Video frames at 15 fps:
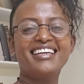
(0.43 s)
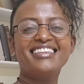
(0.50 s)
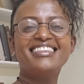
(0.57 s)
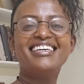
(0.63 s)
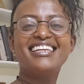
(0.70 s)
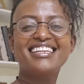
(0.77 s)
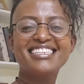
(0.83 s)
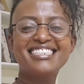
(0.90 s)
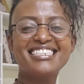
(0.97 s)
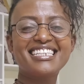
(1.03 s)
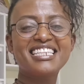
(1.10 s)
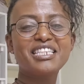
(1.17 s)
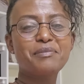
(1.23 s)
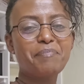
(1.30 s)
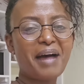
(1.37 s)
The
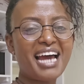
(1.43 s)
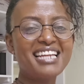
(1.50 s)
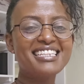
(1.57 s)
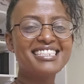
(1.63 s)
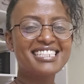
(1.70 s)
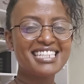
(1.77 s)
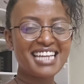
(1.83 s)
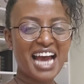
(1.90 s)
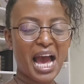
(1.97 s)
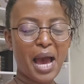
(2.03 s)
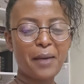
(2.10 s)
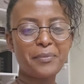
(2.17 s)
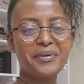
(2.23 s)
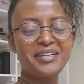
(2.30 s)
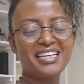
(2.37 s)
recent policy
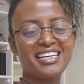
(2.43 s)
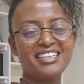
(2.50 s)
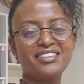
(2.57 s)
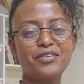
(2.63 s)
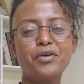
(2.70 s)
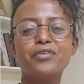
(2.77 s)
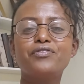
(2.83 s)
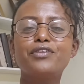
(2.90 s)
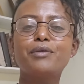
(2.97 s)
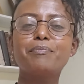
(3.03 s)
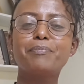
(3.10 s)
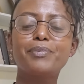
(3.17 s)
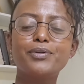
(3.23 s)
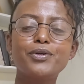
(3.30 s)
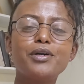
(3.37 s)
update of
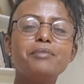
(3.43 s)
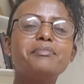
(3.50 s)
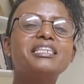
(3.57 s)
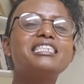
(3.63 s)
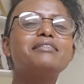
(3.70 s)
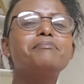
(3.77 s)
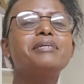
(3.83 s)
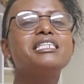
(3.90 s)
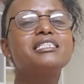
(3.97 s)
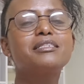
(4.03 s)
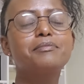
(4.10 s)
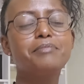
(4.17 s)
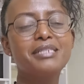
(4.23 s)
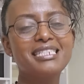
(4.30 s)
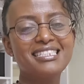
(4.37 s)

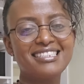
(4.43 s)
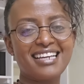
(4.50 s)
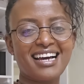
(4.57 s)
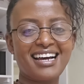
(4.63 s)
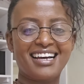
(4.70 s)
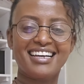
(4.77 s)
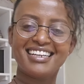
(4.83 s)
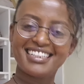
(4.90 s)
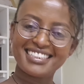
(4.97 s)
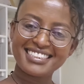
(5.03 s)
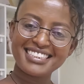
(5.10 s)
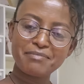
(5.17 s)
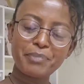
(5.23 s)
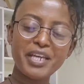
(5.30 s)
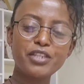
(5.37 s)
employment-based visa
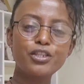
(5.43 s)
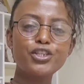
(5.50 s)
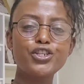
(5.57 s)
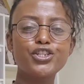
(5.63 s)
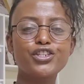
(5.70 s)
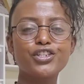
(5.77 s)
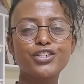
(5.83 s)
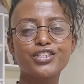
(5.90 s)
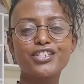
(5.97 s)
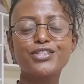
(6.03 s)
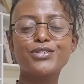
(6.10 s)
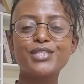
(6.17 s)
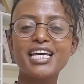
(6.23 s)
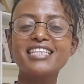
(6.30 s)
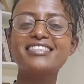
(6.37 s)
petitioners
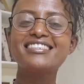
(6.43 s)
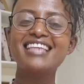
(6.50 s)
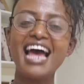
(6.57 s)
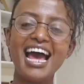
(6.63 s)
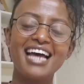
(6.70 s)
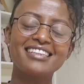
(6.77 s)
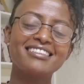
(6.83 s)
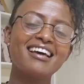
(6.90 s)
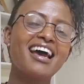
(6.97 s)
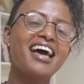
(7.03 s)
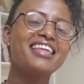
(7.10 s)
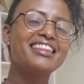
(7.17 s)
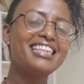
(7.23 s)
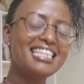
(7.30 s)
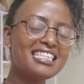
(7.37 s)
states that
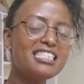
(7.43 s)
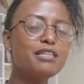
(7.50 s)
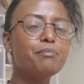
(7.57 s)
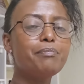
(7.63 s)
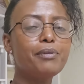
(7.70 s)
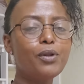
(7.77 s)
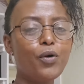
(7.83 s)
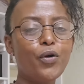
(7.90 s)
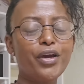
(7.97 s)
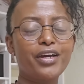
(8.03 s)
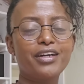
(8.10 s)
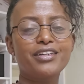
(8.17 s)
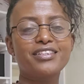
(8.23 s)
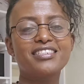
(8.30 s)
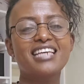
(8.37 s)
these
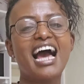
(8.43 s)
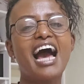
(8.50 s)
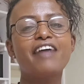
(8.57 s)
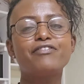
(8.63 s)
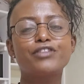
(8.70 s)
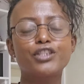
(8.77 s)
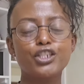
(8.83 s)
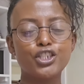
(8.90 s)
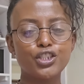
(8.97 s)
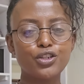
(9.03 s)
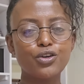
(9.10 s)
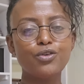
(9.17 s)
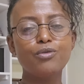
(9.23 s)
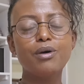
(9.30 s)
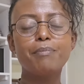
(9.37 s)
employers have to
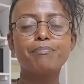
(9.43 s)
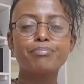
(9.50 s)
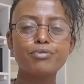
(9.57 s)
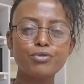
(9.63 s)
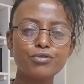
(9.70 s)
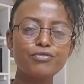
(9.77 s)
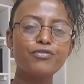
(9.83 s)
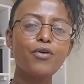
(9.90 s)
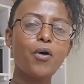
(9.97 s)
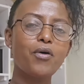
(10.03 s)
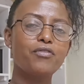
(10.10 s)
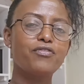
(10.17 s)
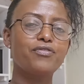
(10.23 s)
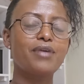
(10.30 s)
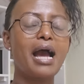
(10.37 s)
show proof
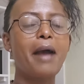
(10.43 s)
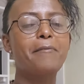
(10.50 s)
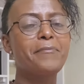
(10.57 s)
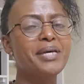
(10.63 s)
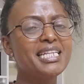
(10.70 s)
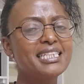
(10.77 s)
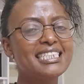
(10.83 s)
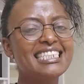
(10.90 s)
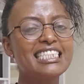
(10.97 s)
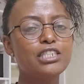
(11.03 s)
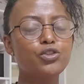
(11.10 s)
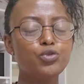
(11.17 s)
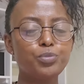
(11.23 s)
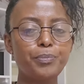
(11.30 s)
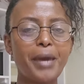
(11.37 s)
of
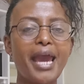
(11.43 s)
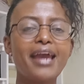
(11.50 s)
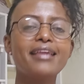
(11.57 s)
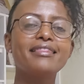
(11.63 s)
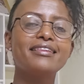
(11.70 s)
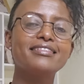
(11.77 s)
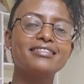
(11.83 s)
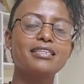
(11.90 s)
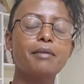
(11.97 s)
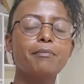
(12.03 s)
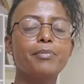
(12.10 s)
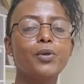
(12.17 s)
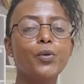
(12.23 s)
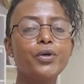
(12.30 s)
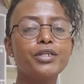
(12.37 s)
ability to pay these
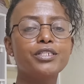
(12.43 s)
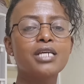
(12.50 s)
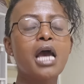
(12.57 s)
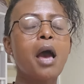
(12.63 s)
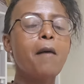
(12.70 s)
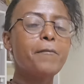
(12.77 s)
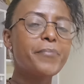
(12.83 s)
employees